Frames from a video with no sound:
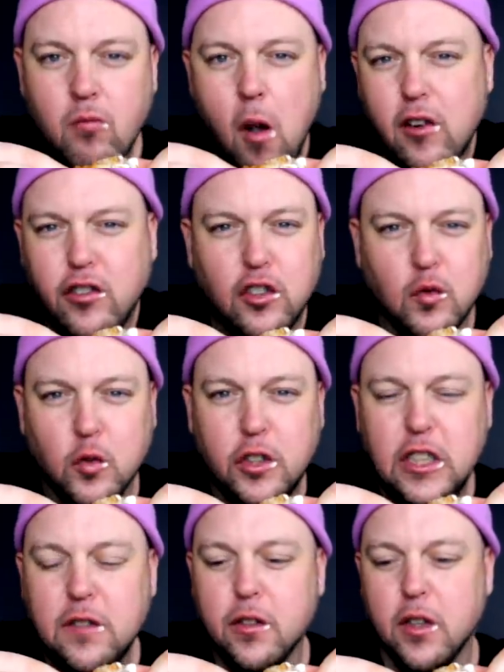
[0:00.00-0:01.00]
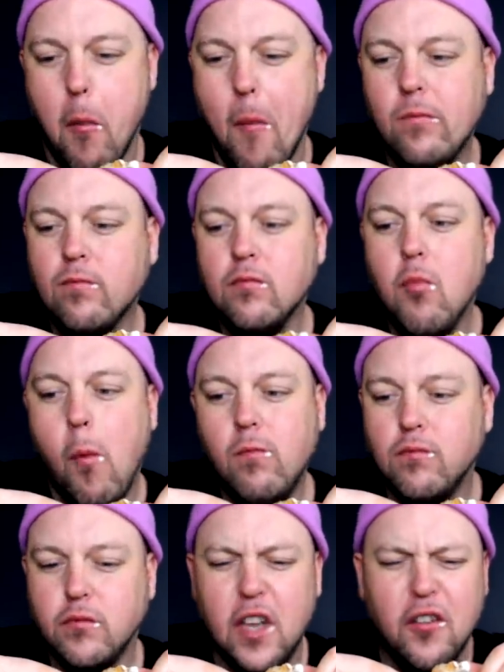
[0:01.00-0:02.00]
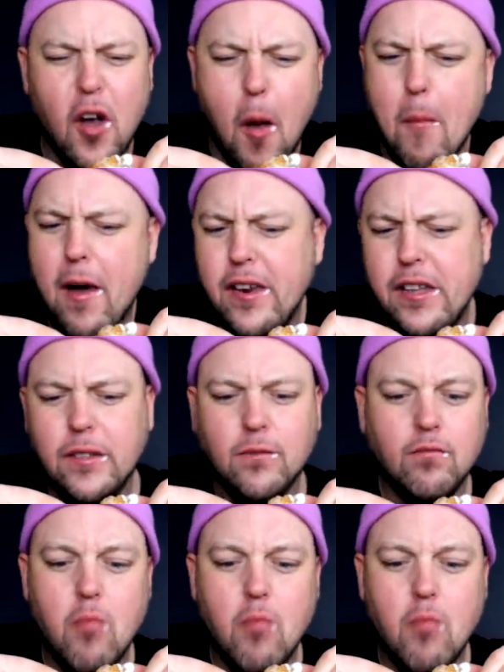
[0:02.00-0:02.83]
It's just routine for them. They've got money.